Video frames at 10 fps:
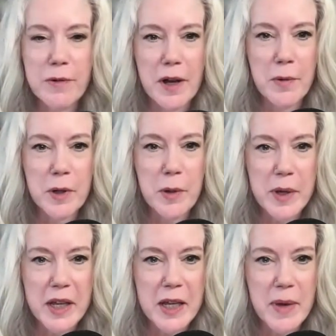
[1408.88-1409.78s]
I want to
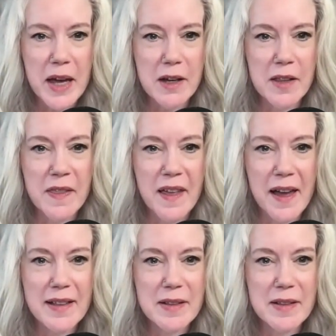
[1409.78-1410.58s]
piggyback on that.